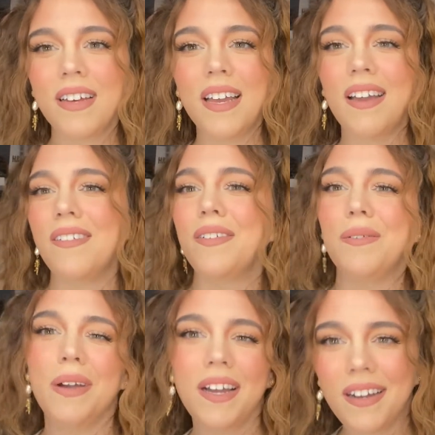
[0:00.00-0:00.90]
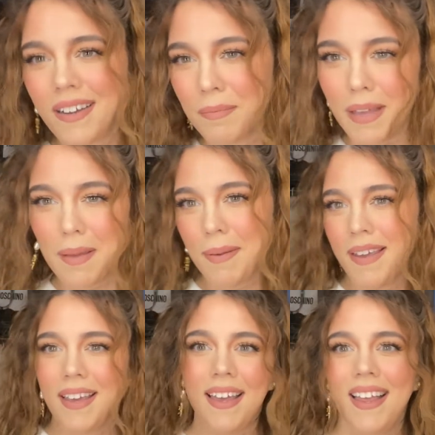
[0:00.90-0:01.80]
everywhere,
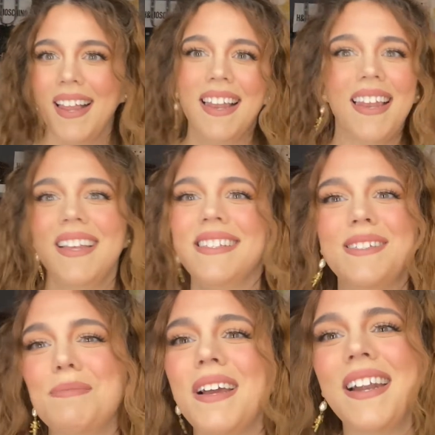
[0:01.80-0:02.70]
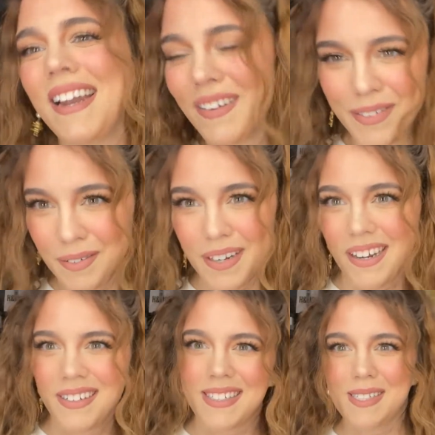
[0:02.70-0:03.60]
baby. Let's spread it
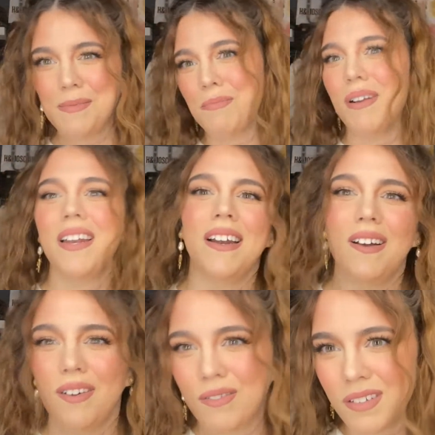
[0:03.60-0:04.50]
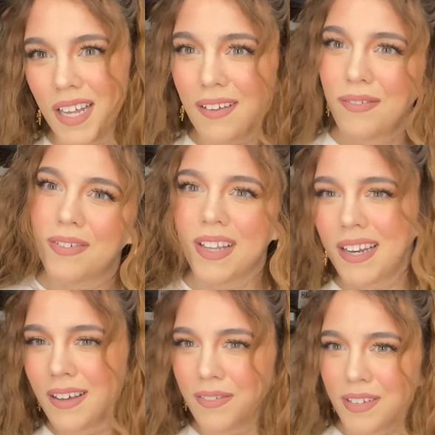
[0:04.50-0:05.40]
everywhere. Spread it on like
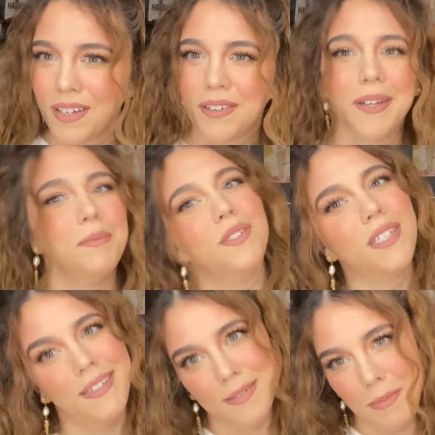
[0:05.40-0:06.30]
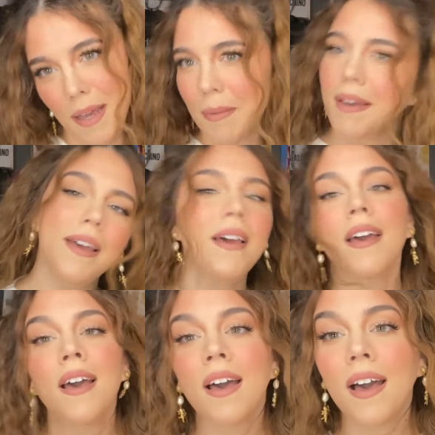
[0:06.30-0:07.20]
Philadelphia cream cheese, baby.
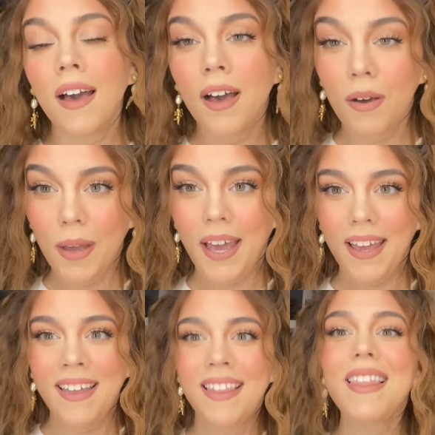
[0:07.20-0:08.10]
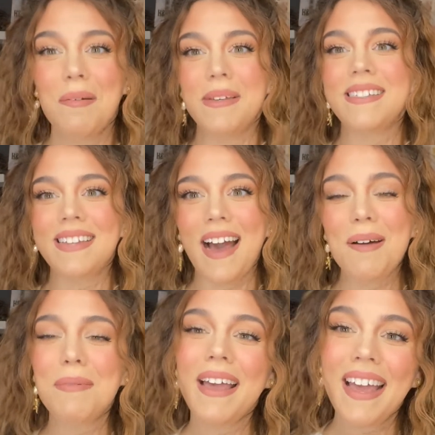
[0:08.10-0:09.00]
Okay, let me
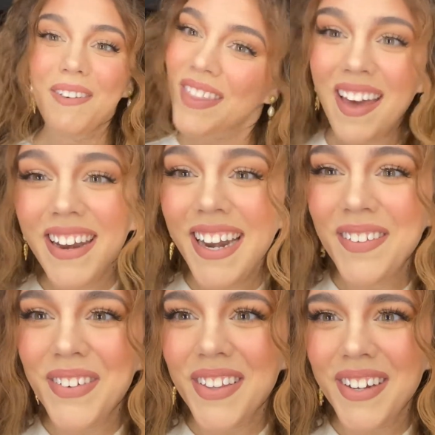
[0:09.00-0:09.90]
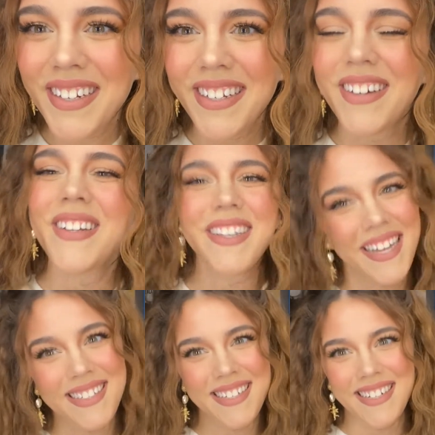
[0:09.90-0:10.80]
stop. Without any further ado,
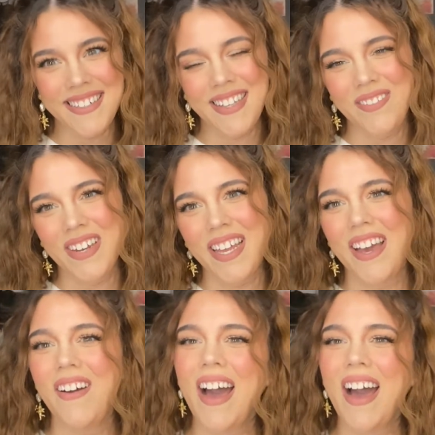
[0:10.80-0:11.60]
let's get into the video.